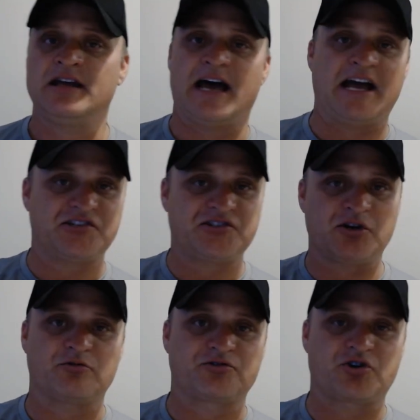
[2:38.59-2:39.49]
I
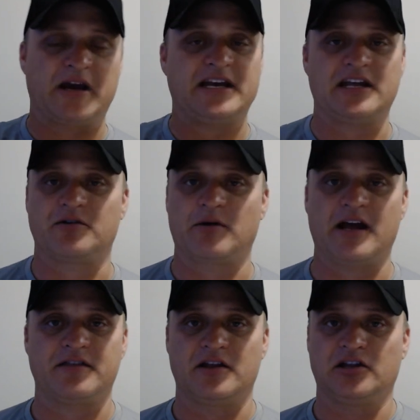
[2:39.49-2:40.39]
circled trade-in,
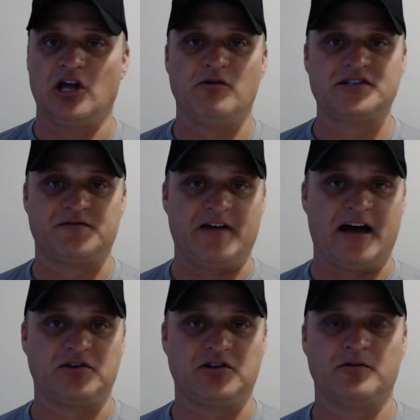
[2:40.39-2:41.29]
right? The lowest
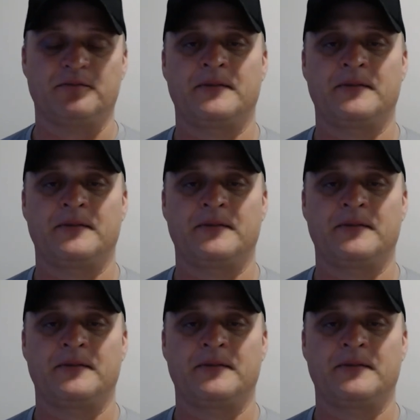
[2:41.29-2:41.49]
value.